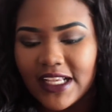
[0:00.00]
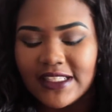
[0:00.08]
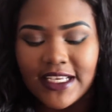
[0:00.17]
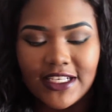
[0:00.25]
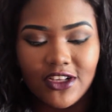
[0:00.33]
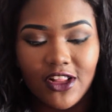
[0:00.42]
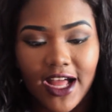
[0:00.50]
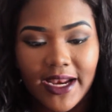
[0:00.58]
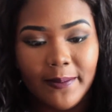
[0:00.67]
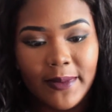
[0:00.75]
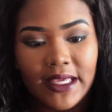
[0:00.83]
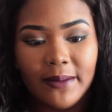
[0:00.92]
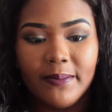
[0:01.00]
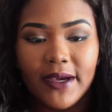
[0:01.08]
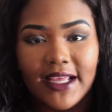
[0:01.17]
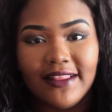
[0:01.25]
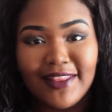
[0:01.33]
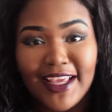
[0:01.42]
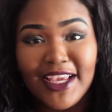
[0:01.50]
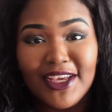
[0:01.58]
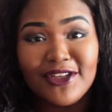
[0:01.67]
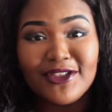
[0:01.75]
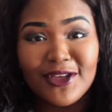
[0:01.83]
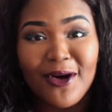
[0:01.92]
it takes a lot of me. But thank
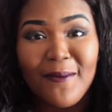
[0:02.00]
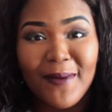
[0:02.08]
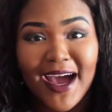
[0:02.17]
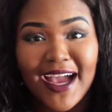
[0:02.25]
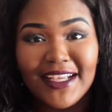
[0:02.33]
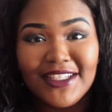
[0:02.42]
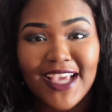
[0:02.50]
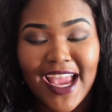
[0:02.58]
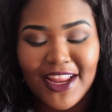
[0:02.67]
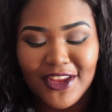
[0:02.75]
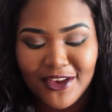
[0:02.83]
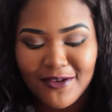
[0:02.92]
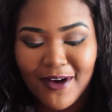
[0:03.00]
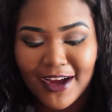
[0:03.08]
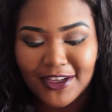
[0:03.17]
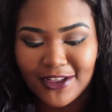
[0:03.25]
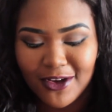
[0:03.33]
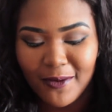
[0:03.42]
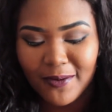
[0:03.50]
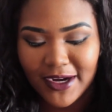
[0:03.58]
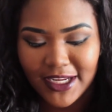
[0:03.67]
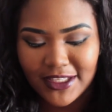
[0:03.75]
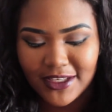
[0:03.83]
you so much, and you are so pretty